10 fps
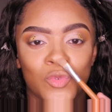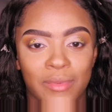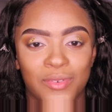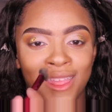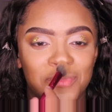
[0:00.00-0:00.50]

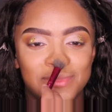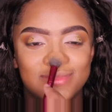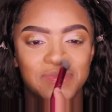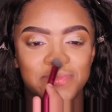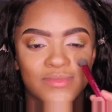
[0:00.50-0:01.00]
methods of
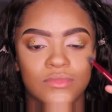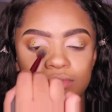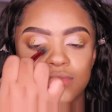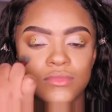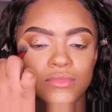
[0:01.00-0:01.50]
how you
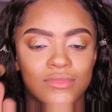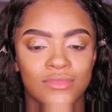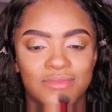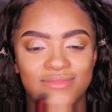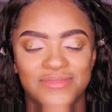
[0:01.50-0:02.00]
want your
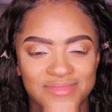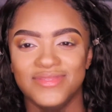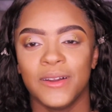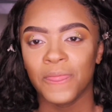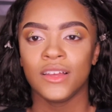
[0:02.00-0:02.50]
face to look.